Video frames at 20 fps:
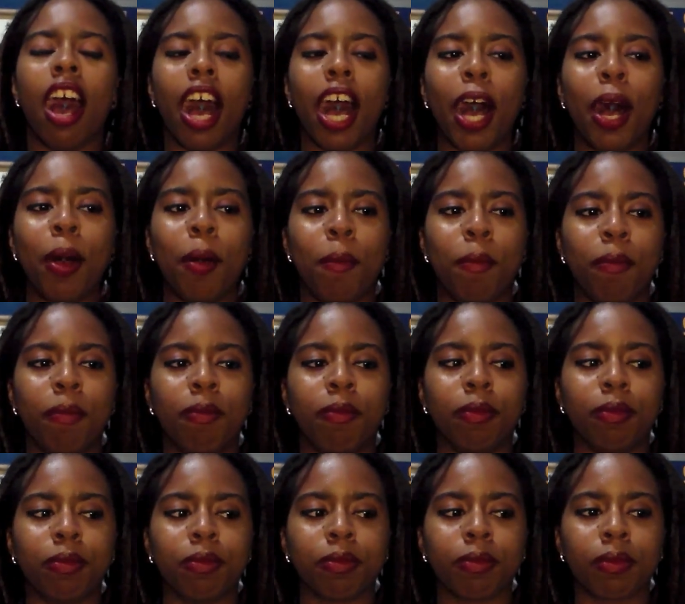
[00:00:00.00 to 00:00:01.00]

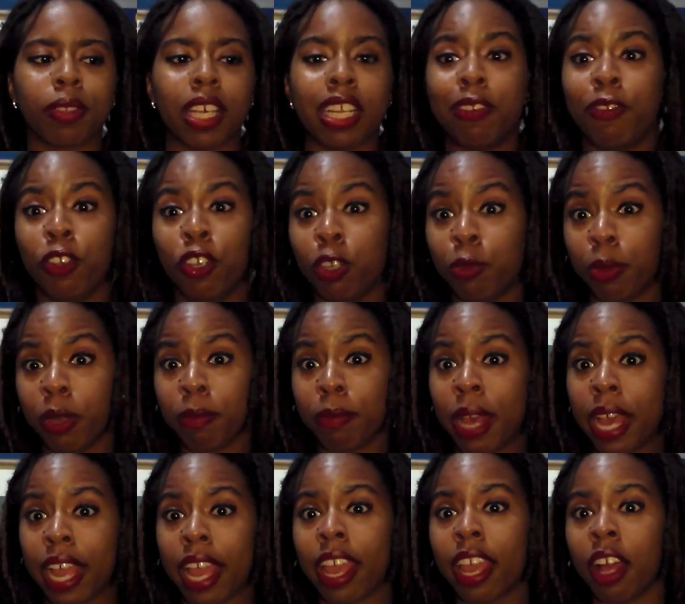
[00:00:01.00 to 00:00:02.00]
And if you could bring
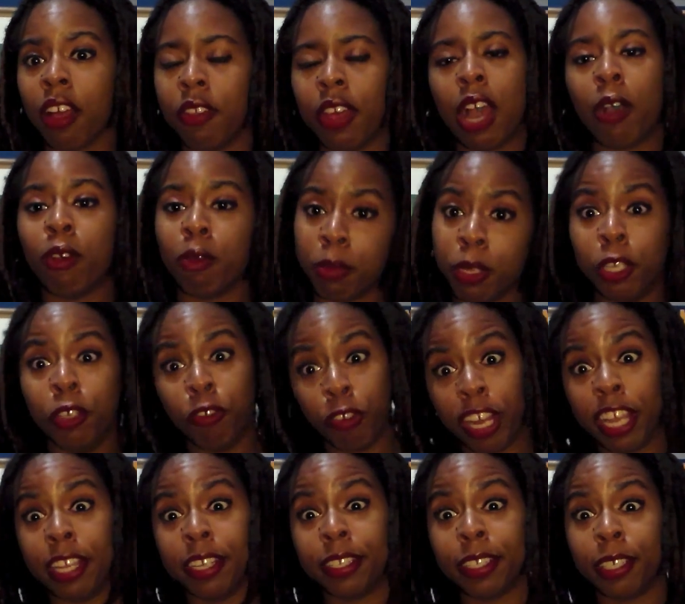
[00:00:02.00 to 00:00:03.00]
back Hale, that would be
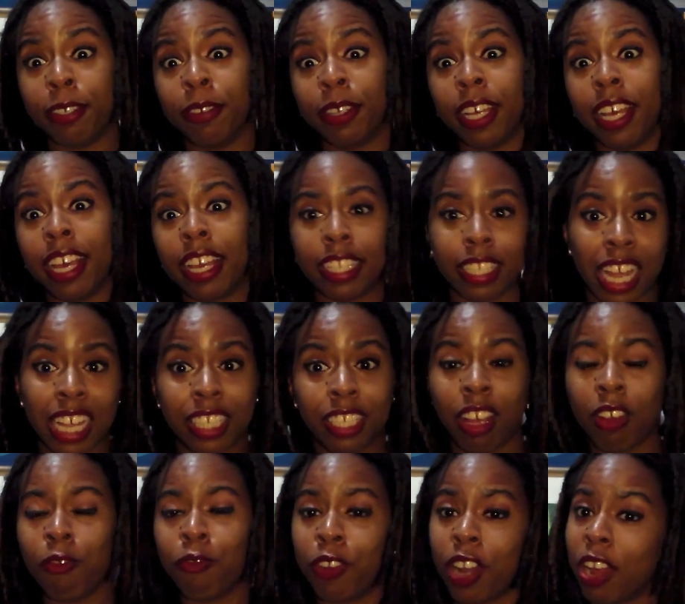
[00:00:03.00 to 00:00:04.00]
great, okay? Because I
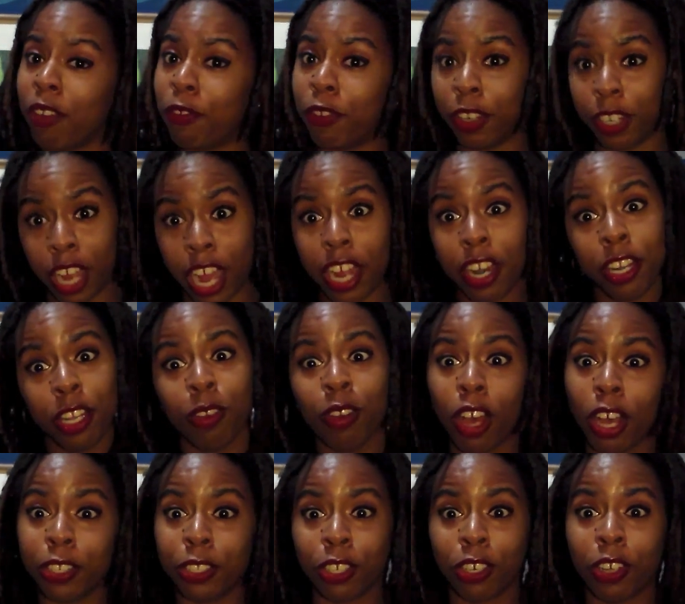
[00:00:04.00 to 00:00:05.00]
still have not forgotten you
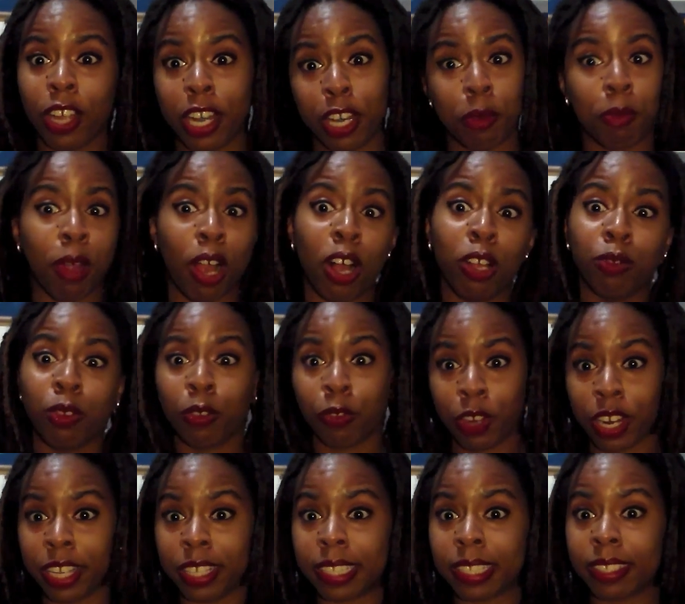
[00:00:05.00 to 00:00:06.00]
lost your and your problems with
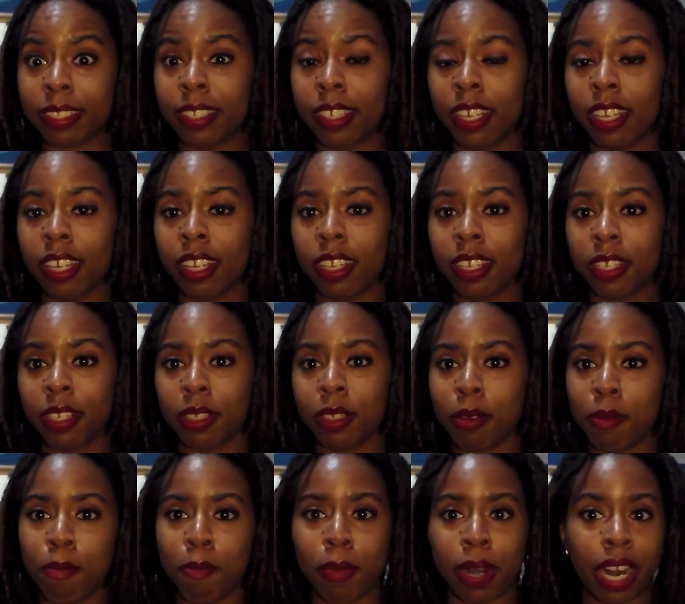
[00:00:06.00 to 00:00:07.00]
race.
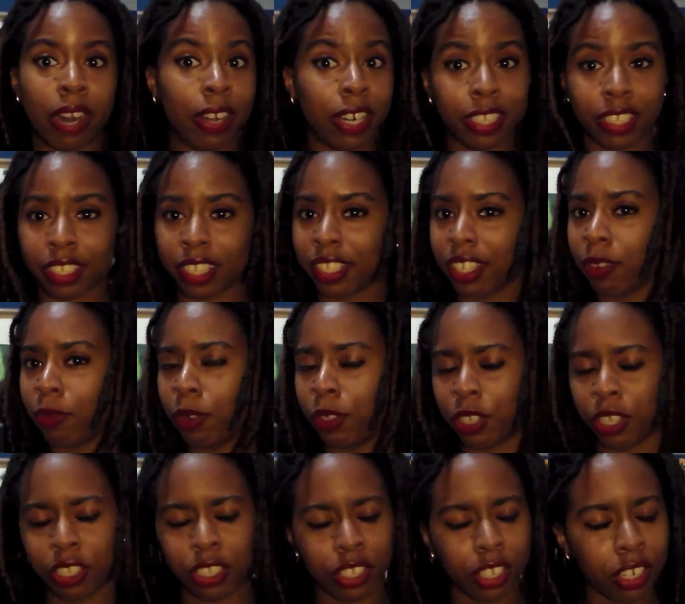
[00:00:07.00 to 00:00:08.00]
But I already said that with
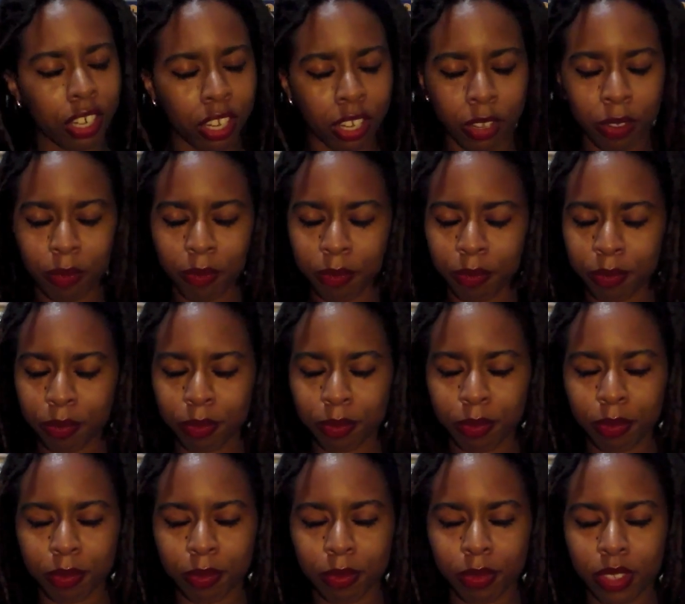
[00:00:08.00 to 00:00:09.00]
Judging the Doll.
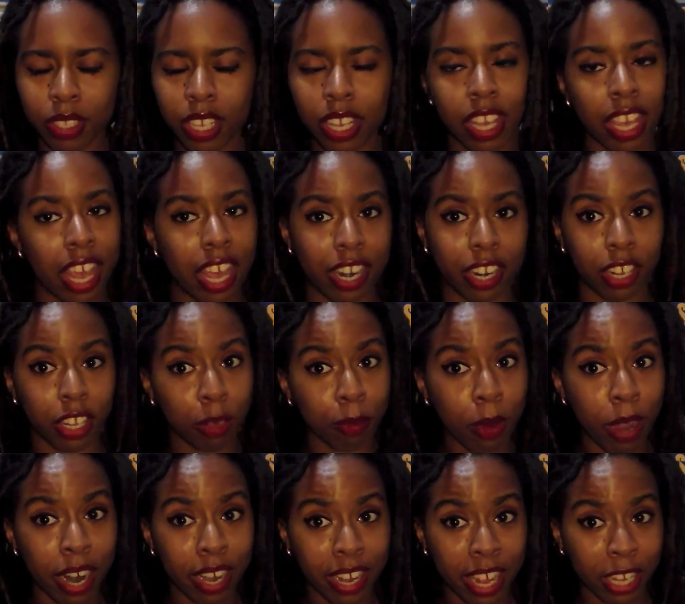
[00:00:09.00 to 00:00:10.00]
And another
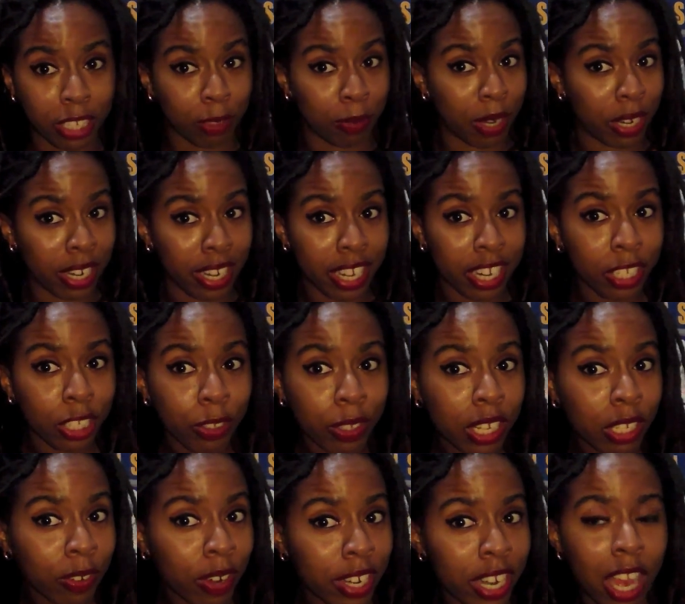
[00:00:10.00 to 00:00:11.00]
podcast. I'm not going to get into
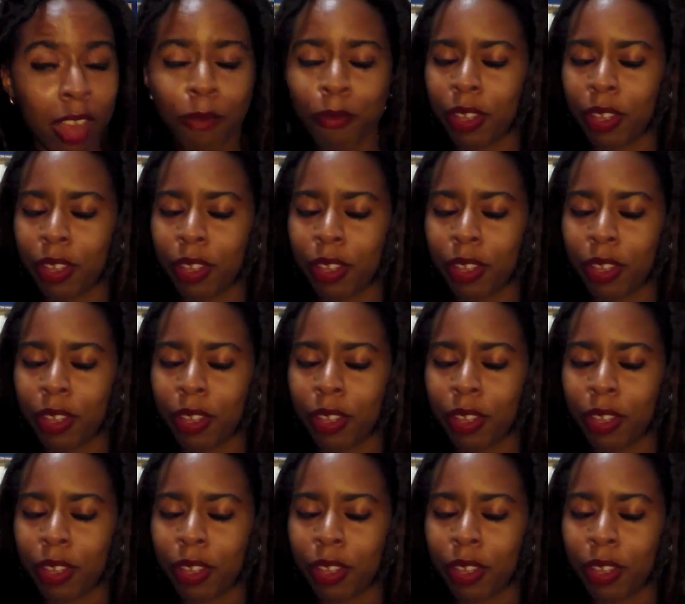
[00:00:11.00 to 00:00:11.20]
this right now.